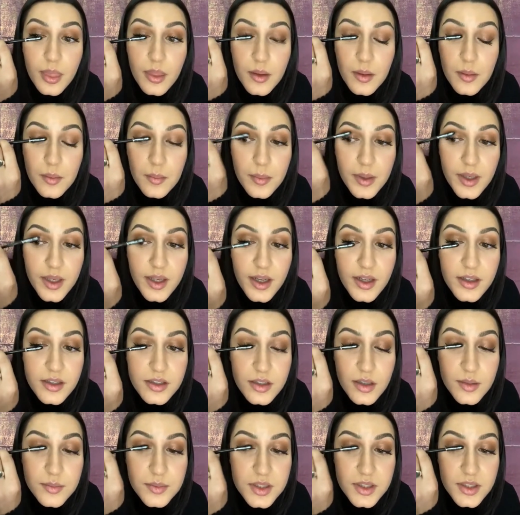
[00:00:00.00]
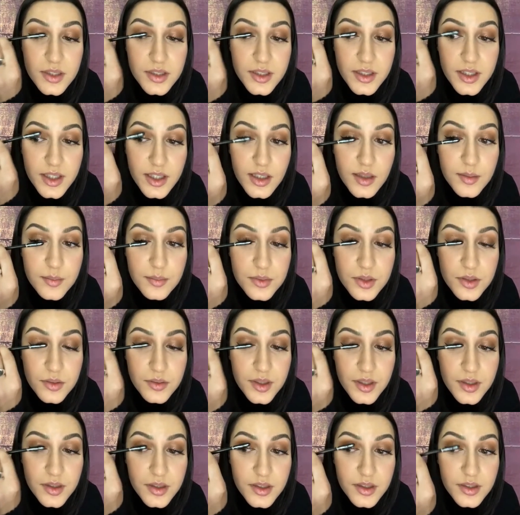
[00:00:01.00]
But yeah, so I'm just going to keep
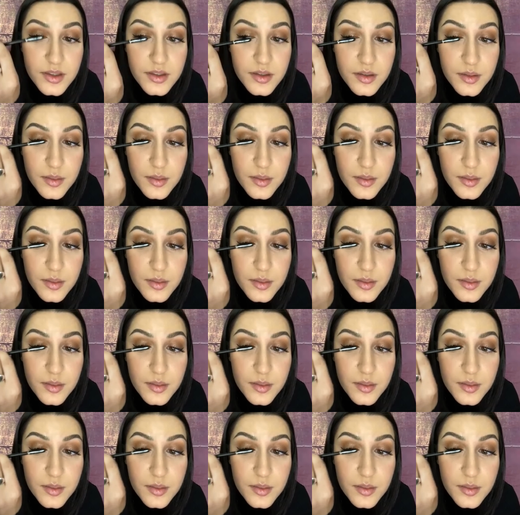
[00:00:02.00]
doing the